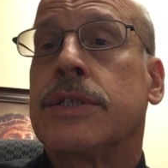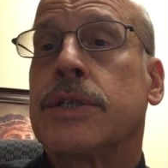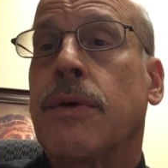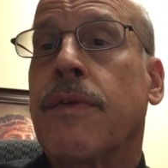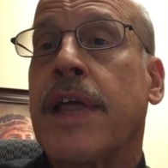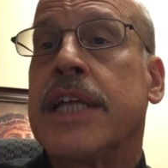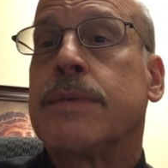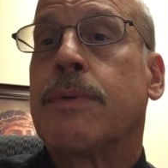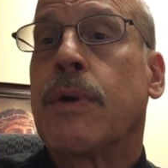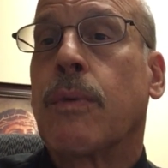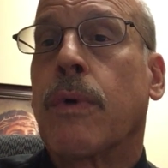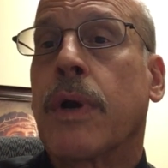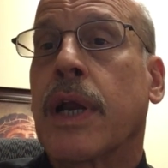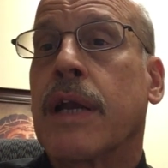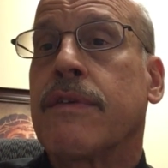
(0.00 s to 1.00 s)
So that's been
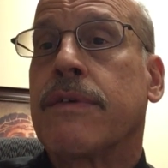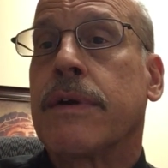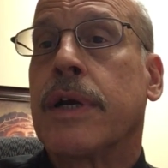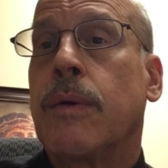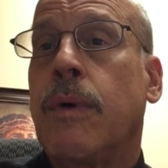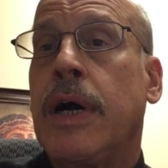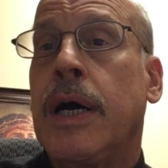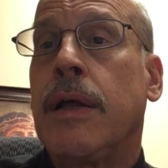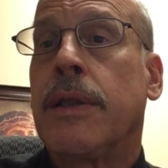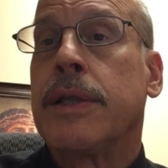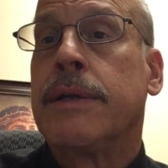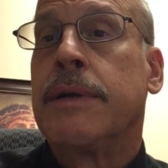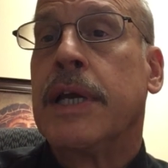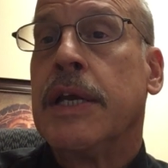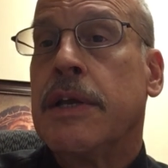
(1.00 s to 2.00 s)
working very well.
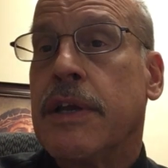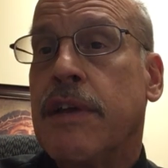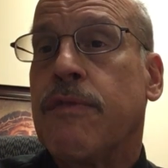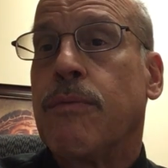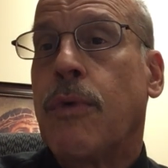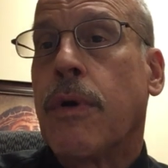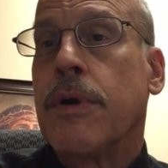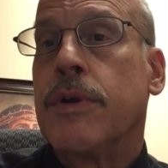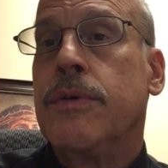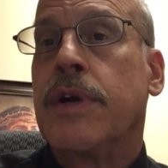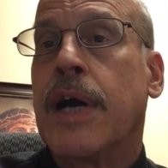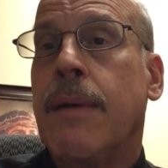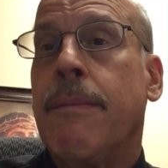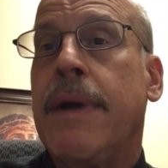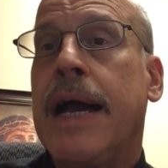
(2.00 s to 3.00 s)
And if more do
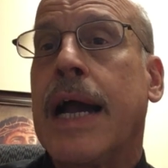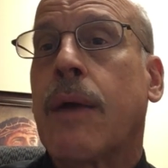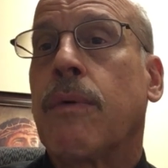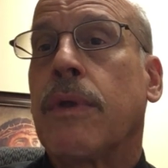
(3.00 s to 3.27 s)
come back,